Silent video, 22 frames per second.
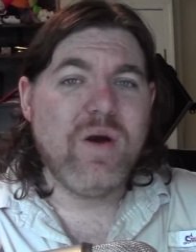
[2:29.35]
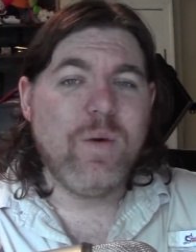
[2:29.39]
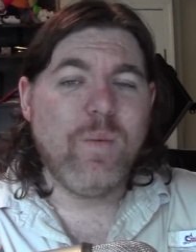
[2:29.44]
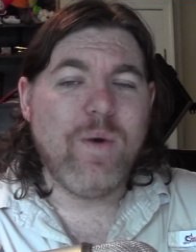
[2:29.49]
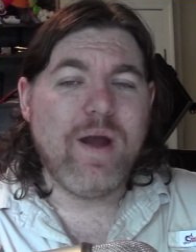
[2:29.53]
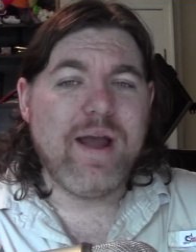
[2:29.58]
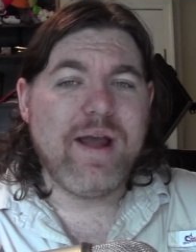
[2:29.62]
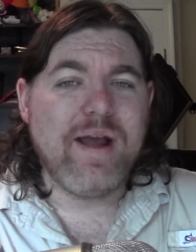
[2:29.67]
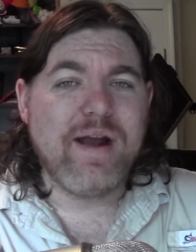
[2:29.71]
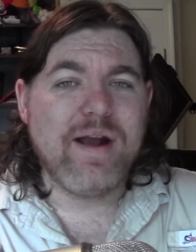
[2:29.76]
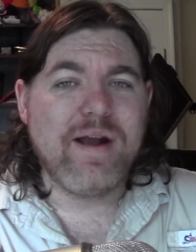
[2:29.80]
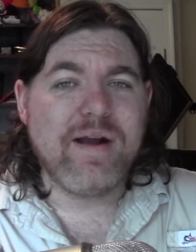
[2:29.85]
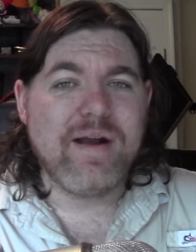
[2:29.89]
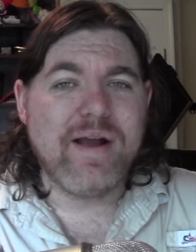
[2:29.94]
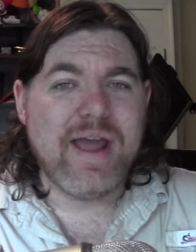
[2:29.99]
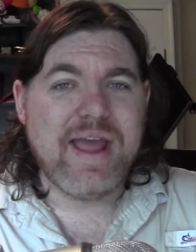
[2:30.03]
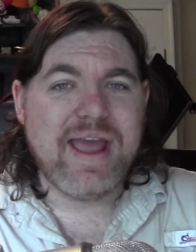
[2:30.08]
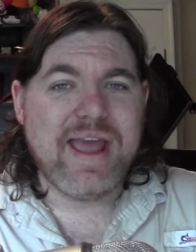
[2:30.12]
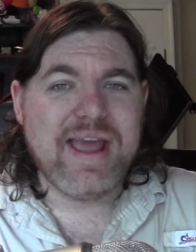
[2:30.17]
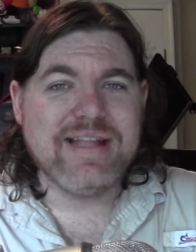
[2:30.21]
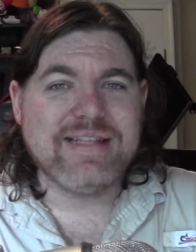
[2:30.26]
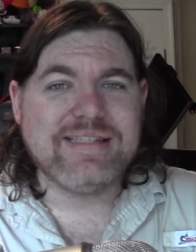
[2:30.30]

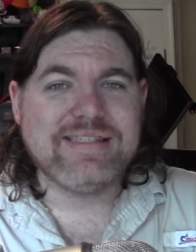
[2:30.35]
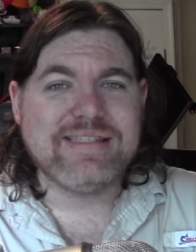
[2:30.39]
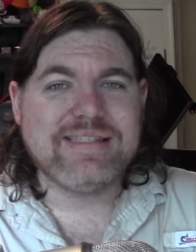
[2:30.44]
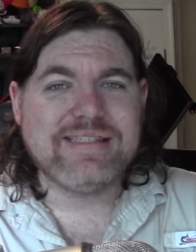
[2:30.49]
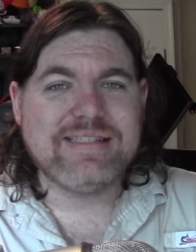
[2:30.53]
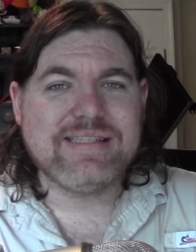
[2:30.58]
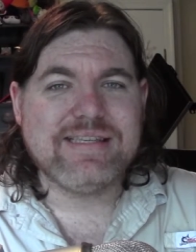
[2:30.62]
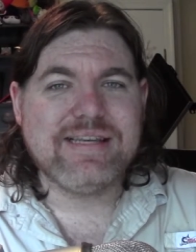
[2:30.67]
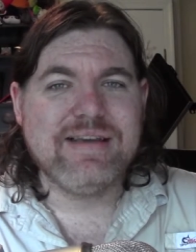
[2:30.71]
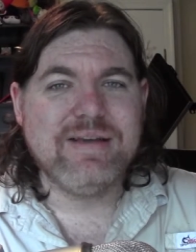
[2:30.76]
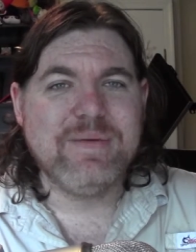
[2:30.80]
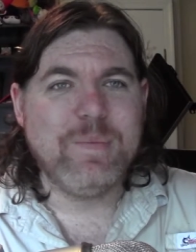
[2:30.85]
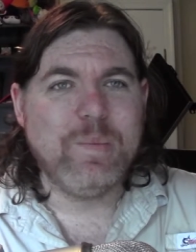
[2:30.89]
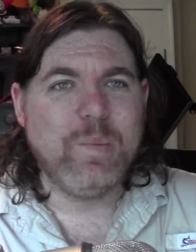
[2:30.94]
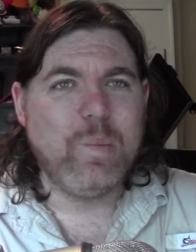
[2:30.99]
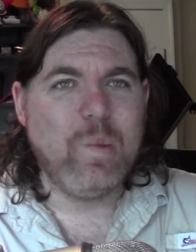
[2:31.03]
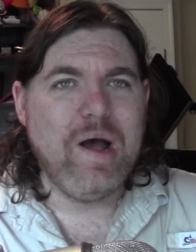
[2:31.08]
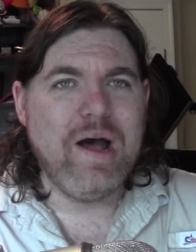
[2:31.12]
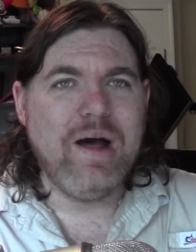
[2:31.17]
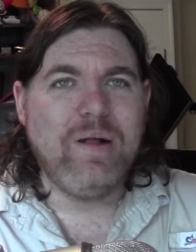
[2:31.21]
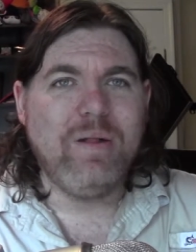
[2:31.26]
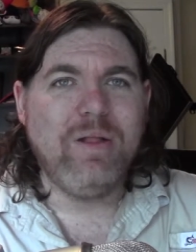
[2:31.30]
where it's,
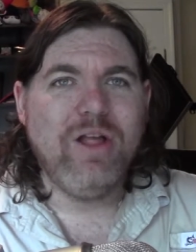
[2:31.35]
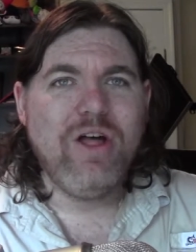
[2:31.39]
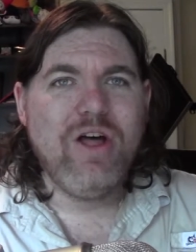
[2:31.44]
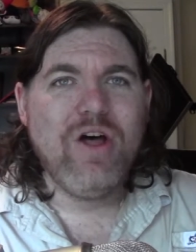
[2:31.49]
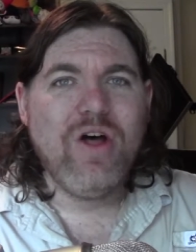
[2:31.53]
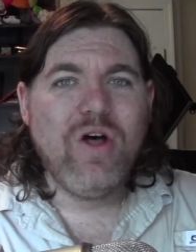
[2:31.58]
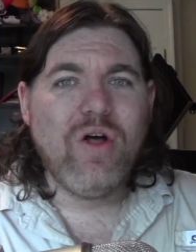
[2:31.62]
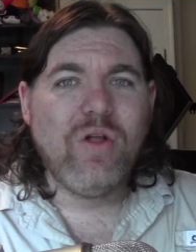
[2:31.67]
well,